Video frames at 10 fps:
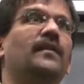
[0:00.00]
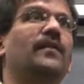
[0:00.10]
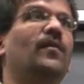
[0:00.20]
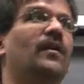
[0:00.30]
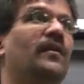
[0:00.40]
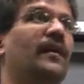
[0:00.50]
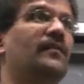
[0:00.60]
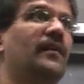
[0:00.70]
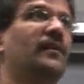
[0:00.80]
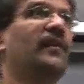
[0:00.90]
and then you want to
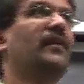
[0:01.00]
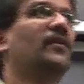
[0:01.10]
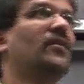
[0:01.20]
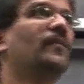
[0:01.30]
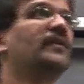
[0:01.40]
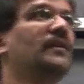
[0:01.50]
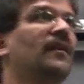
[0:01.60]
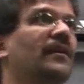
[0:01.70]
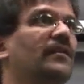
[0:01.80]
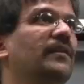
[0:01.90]
translate that into machine
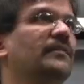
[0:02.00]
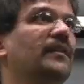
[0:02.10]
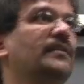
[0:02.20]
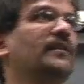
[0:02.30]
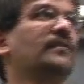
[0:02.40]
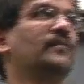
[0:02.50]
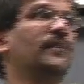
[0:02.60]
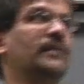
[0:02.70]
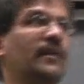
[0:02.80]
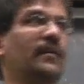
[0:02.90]
language instructions
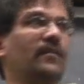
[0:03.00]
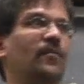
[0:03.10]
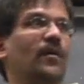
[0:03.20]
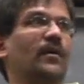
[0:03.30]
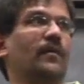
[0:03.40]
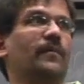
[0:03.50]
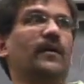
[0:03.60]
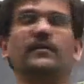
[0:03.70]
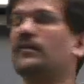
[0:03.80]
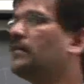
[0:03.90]
which can work on
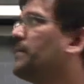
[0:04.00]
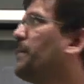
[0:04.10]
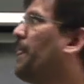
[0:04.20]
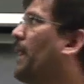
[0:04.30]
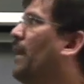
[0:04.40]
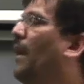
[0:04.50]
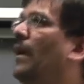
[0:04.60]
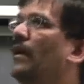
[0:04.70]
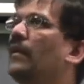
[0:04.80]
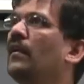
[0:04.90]
processes.
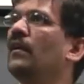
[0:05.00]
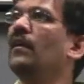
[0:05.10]
And